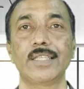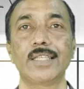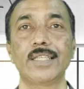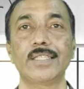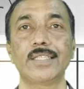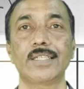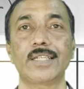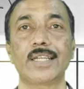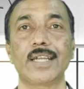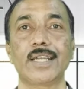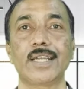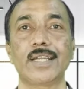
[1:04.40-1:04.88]

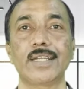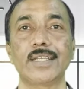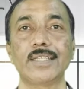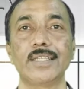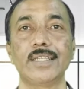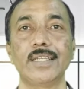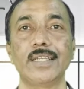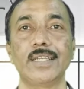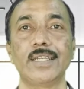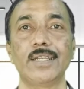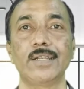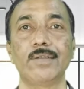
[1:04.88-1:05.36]
This
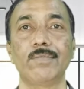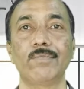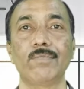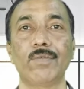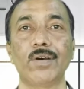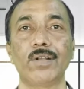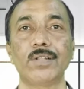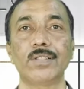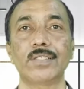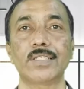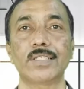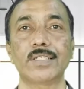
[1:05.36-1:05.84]
strategy
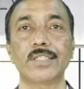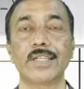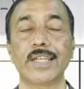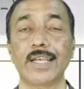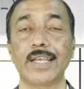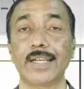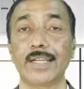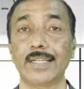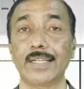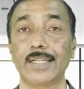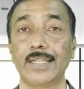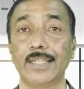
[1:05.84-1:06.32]
involves
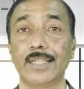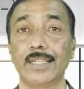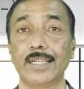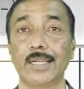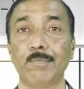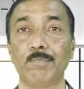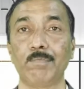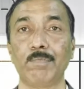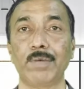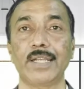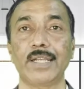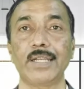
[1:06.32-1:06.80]
directly
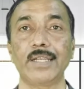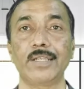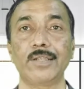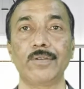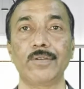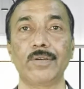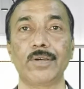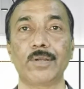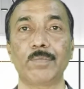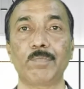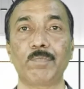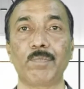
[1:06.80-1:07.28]
comparing
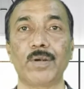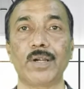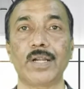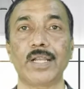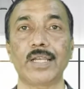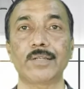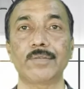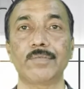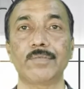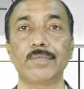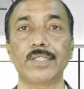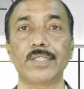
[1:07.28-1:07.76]
your
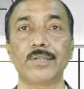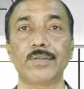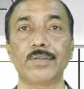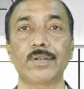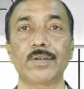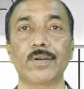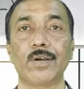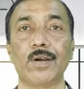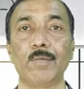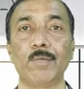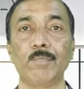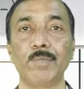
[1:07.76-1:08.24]
product with
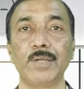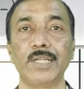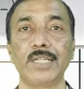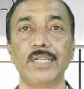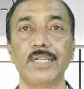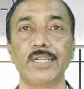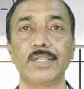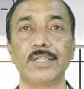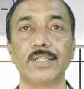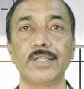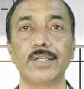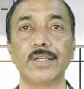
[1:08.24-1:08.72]
your
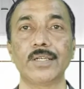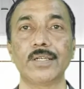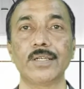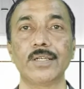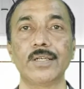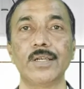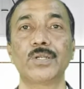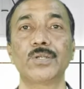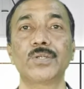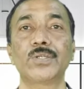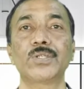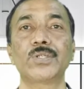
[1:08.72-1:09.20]
competitor
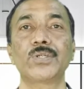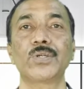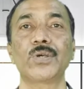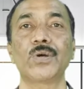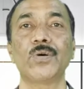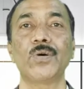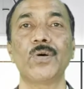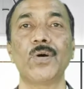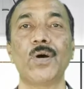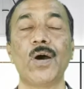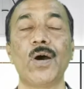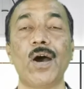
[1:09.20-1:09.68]
to
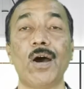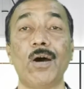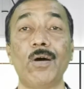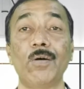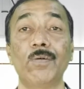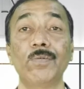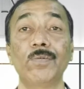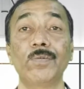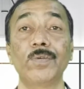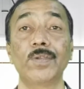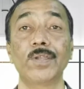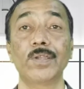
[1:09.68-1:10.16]
show
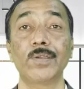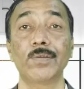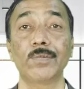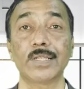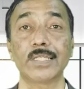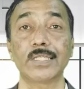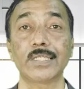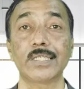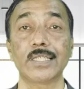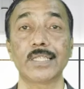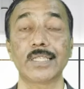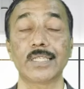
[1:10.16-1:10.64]
how
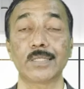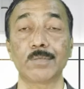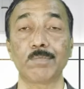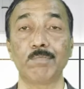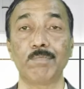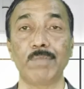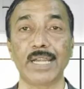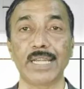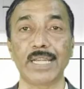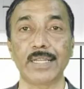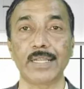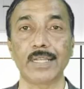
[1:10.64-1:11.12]
yours is
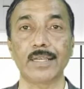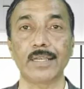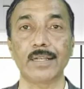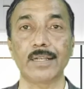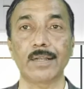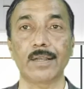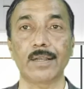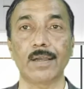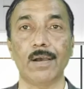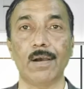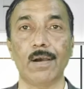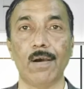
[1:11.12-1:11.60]

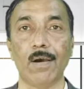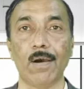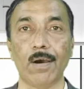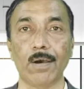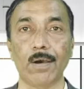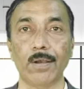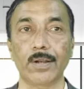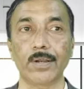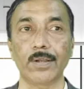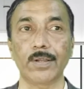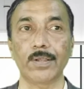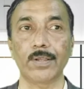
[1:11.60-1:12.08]
better
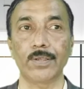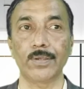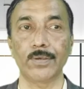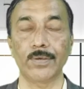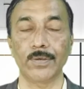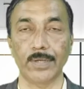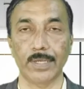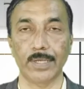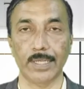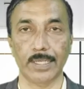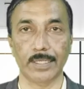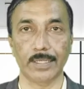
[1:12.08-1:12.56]
or
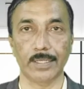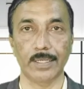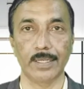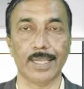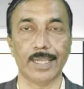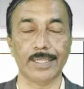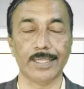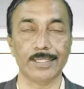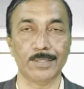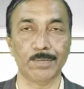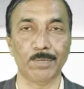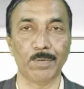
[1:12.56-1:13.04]
unique.
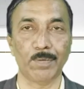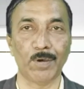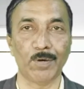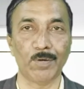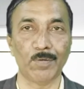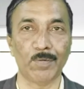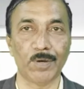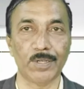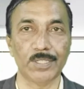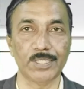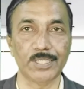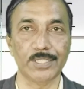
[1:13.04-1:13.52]
Thanks for
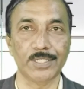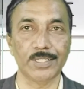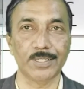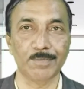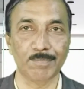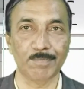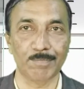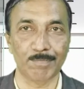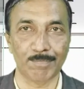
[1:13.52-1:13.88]
watching.